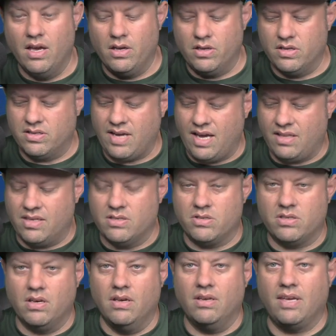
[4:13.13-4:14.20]
You take
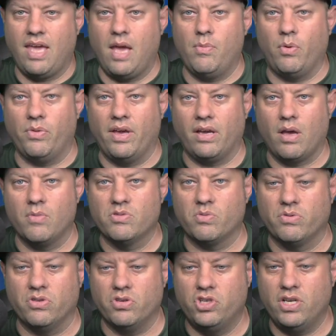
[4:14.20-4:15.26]
this cable that comes
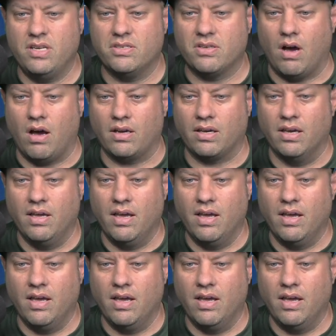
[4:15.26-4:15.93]
with the GSOC